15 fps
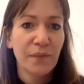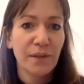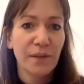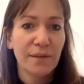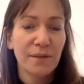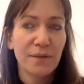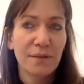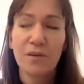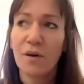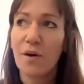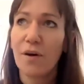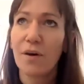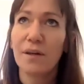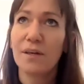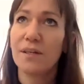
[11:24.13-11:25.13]
So if you
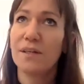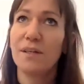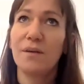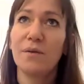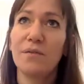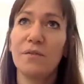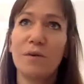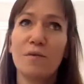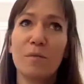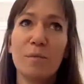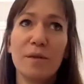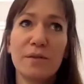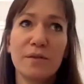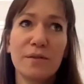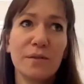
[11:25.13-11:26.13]
have a
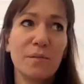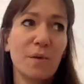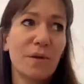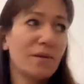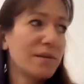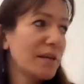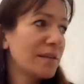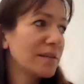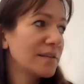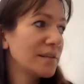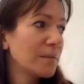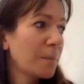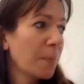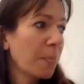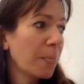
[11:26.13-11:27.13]
business model
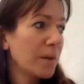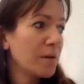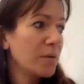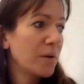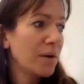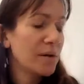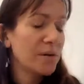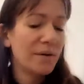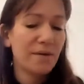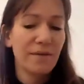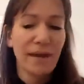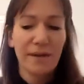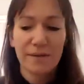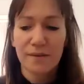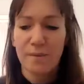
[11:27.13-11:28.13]
that's, you have
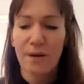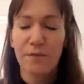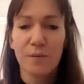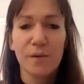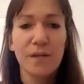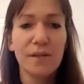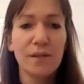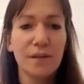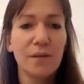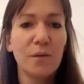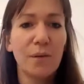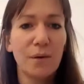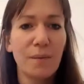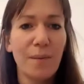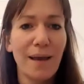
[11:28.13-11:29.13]
X amount of money that you
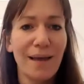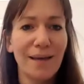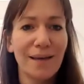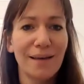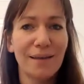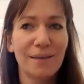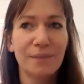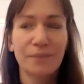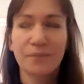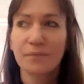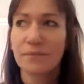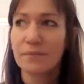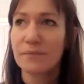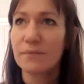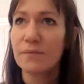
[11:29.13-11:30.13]
want to make,
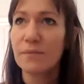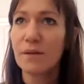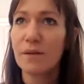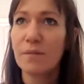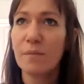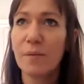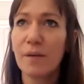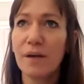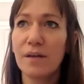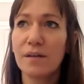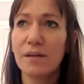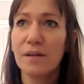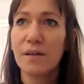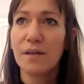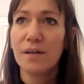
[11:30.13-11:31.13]
but
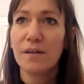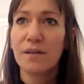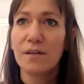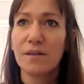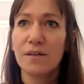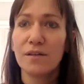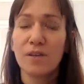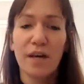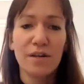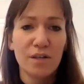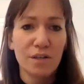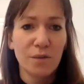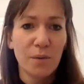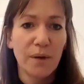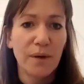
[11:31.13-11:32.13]
you're
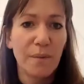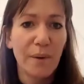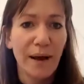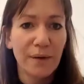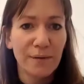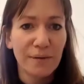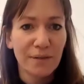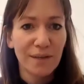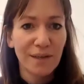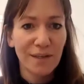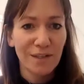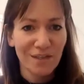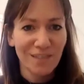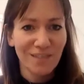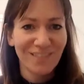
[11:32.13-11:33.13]
charging £20 a
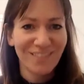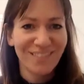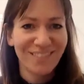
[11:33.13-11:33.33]
session,